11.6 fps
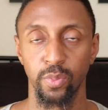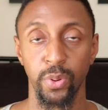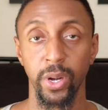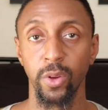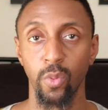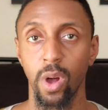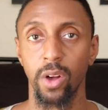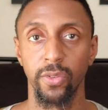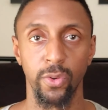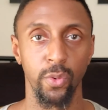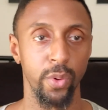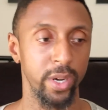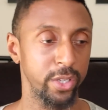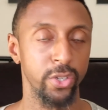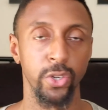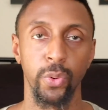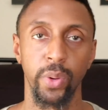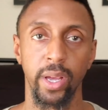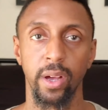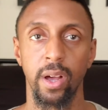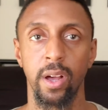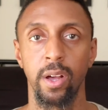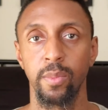pretty well for what it's doing.
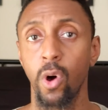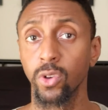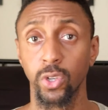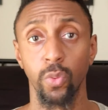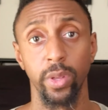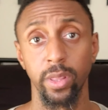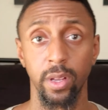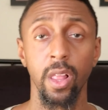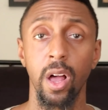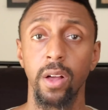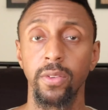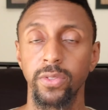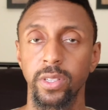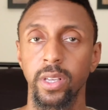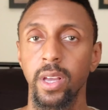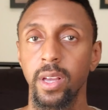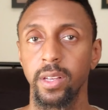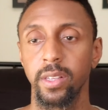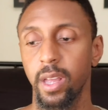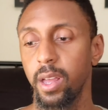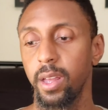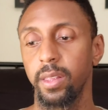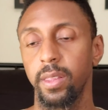Also with gloves,
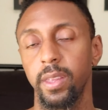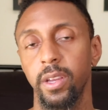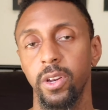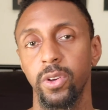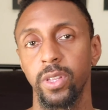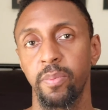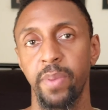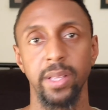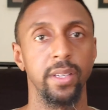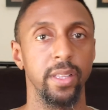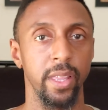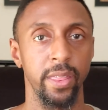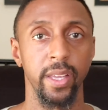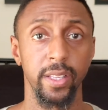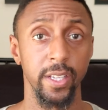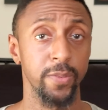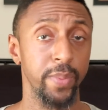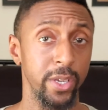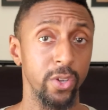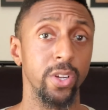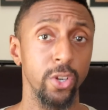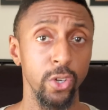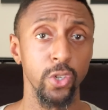it depends on the thickness, but you
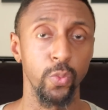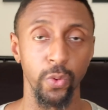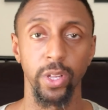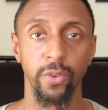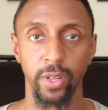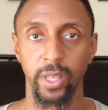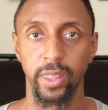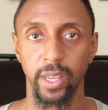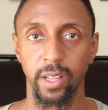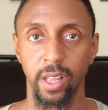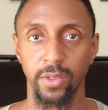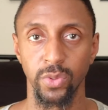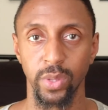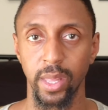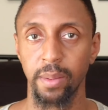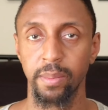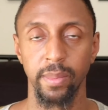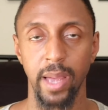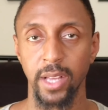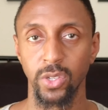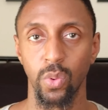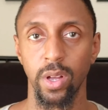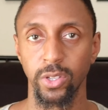can use really thick gloves with them
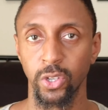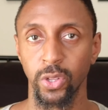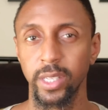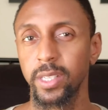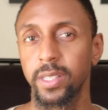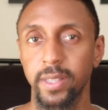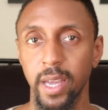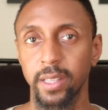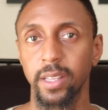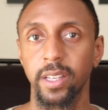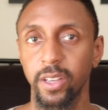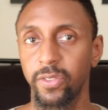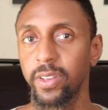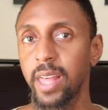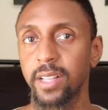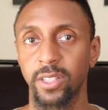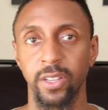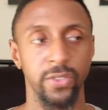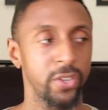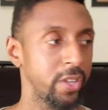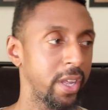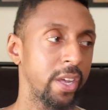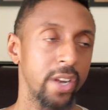as well. So this is technically for that stuff,
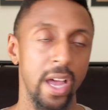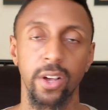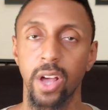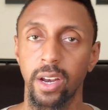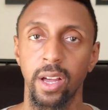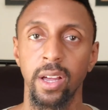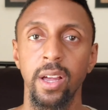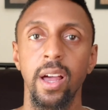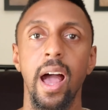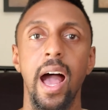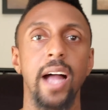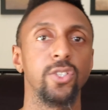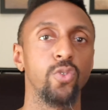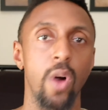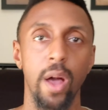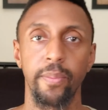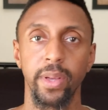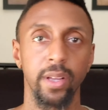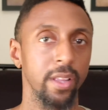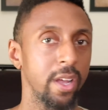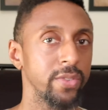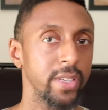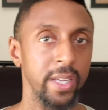so you're not kind of hot swapping
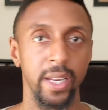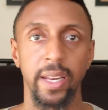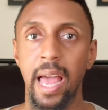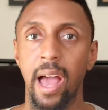gloves in and